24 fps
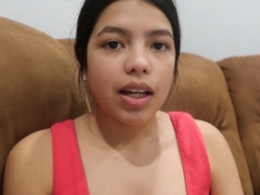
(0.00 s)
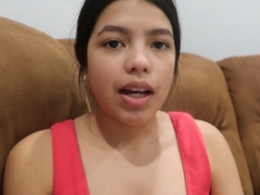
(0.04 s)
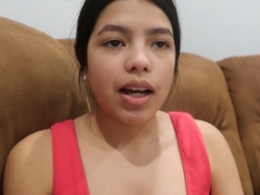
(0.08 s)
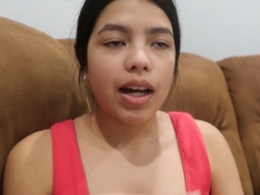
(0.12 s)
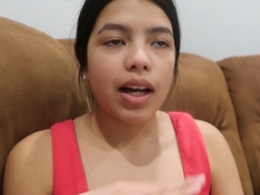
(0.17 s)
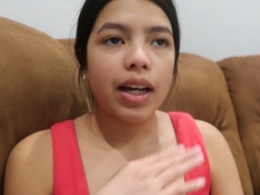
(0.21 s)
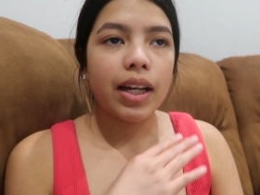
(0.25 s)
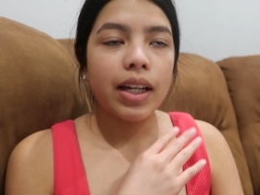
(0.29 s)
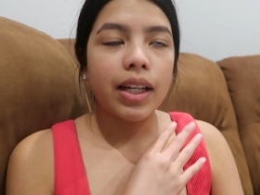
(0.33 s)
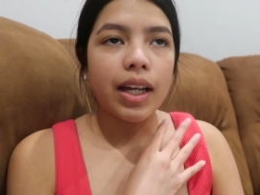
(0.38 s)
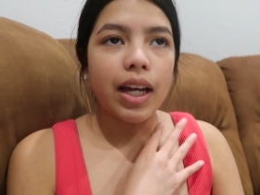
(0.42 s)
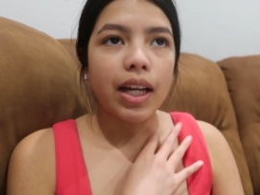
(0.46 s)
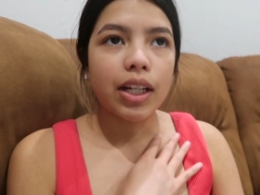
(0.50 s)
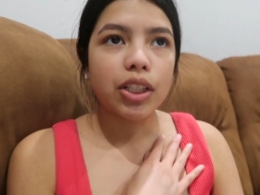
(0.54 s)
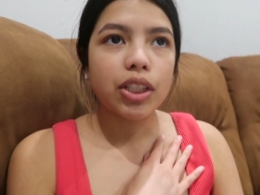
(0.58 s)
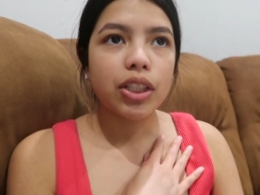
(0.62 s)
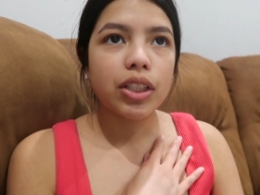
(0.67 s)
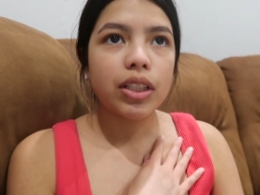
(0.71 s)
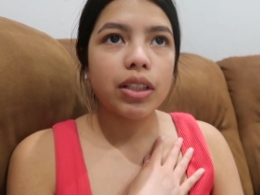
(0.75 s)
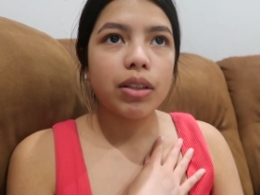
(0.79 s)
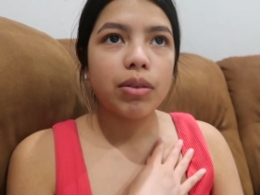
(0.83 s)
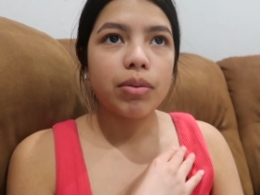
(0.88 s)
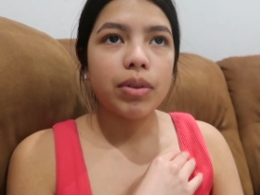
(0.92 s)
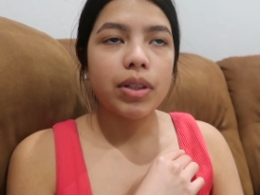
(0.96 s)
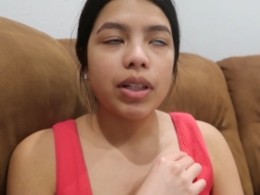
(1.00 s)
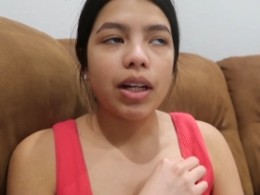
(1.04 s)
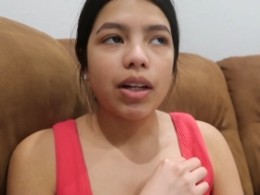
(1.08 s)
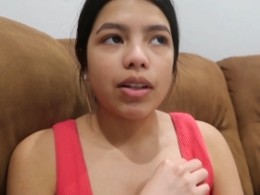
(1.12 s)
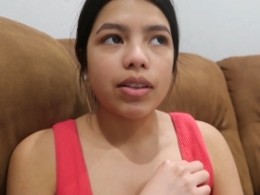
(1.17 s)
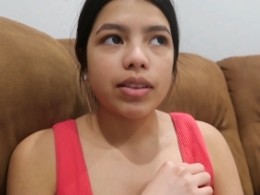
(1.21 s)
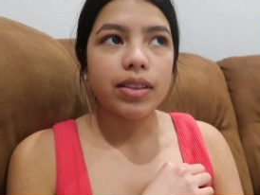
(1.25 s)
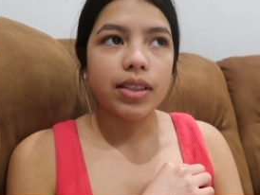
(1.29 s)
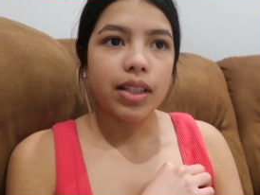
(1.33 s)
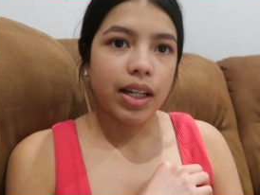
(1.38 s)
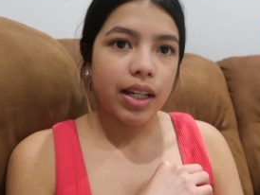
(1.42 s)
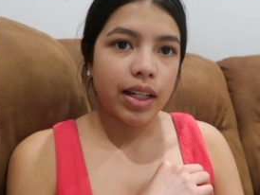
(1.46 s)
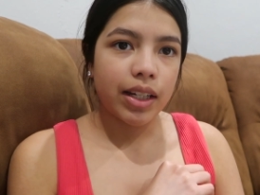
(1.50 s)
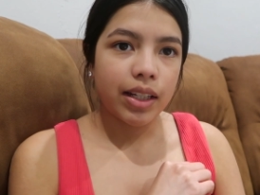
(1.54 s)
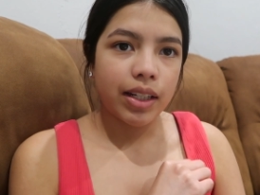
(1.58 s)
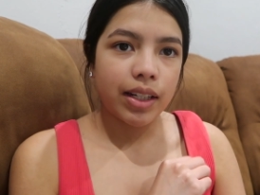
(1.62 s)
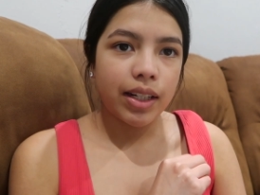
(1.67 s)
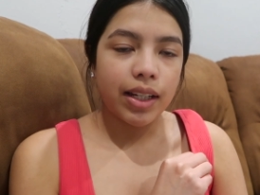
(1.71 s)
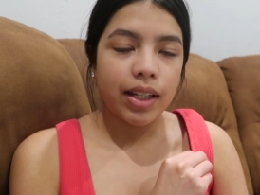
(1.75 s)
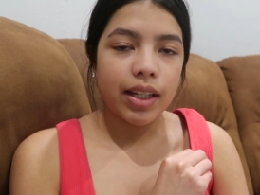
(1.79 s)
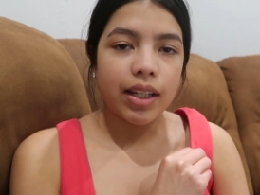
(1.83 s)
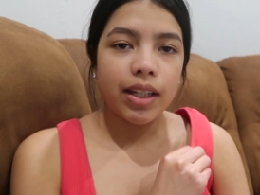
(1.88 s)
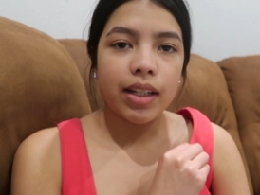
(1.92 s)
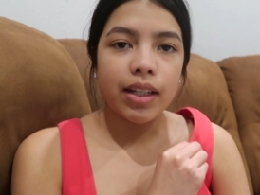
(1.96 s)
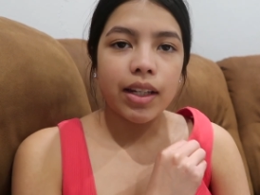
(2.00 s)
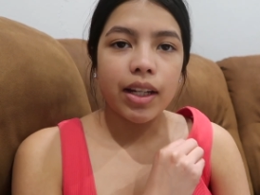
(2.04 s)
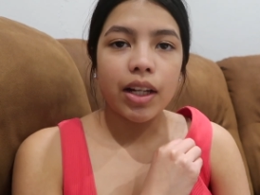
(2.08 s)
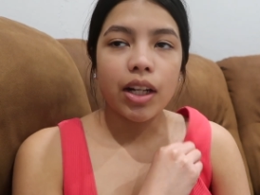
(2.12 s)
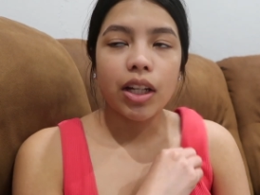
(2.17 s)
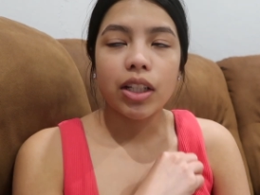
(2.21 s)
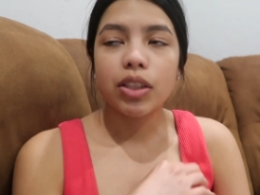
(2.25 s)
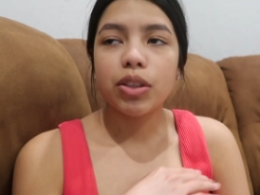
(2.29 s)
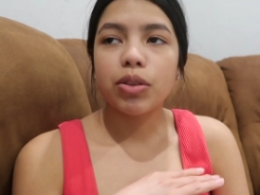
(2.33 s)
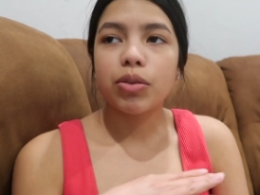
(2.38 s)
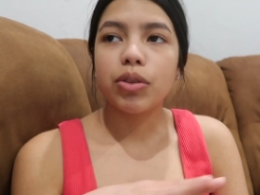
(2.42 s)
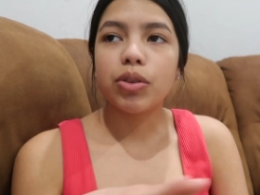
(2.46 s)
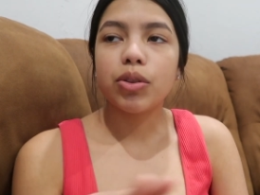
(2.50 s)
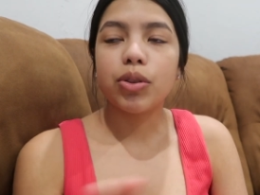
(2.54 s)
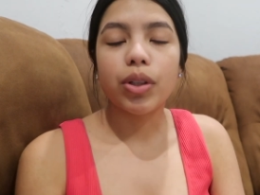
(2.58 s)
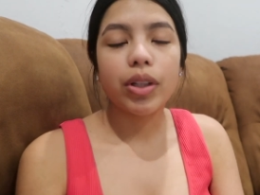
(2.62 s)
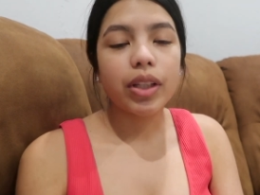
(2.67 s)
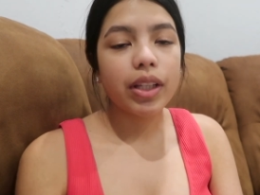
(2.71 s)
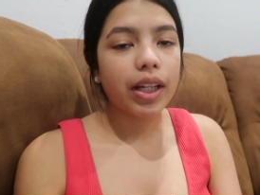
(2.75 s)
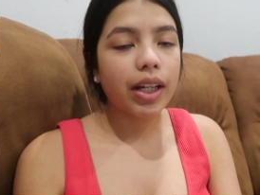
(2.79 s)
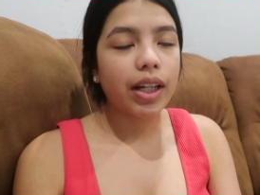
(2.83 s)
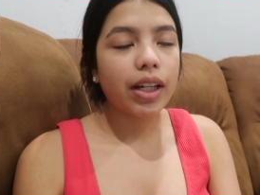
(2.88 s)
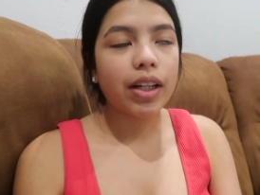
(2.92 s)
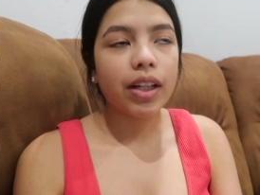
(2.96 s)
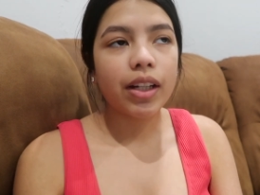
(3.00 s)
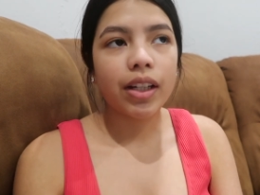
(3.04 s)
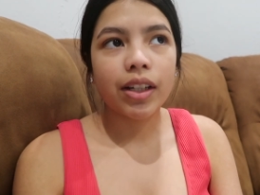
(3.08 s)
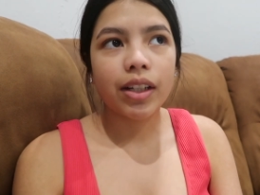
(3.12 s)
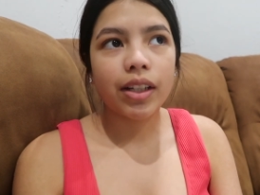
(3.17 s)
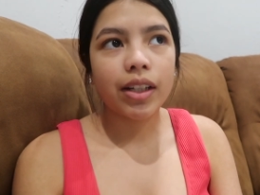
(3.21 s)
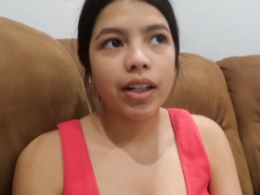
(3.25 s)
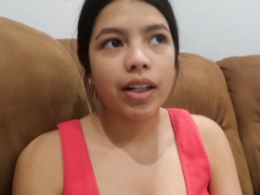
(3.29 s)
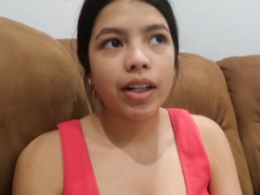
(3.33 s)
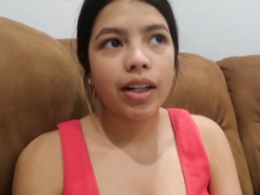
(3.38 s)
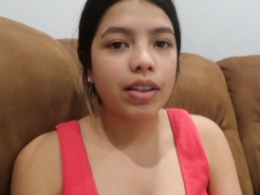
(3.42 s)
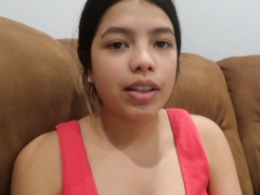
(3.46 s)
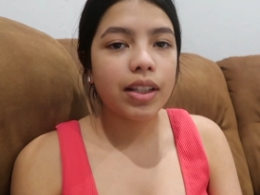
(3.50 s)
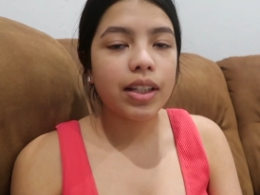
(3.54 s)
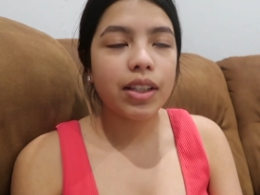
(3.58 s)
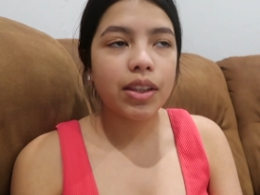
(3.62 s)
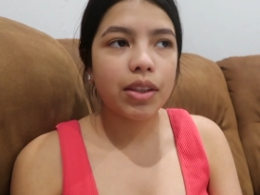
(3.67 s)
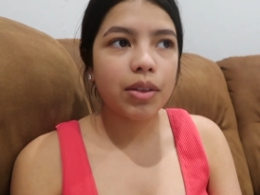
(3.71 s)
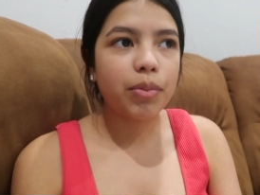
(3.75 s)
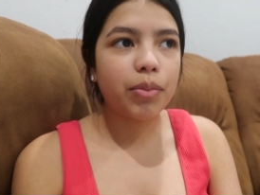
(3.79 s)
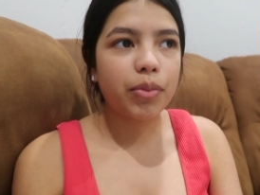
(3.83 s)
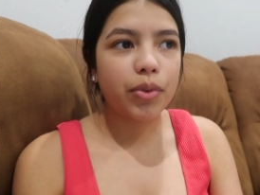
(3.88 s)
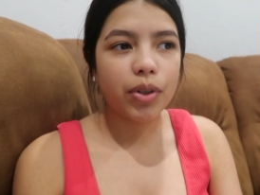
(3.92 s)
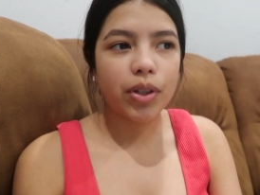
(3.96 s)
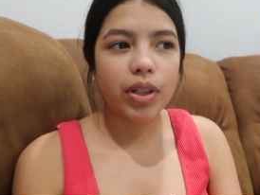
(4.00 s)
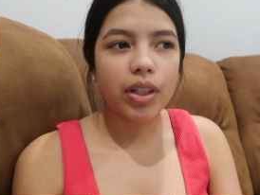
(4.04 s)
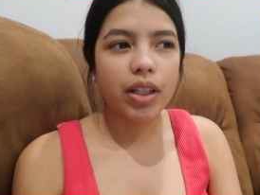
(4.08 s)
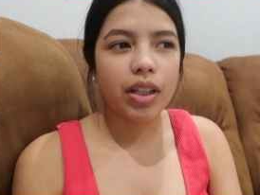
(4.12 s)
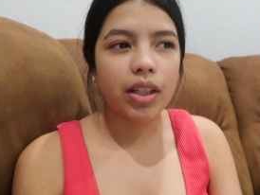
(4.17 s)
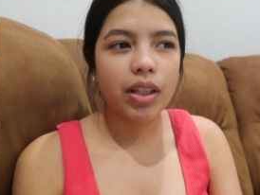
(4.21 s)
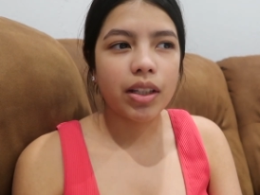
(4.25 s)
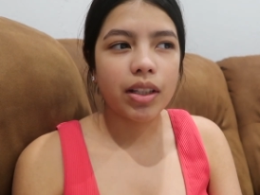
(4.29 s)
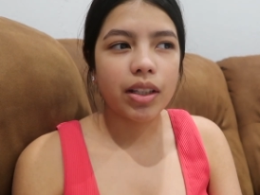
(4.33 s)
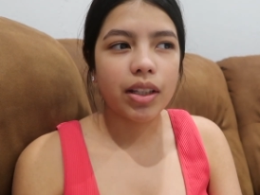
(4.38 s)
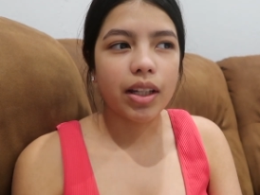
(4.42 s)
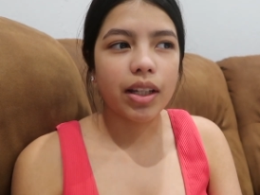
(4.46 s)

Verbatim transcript: I actually went outside and I got to enjoy the air in the morning.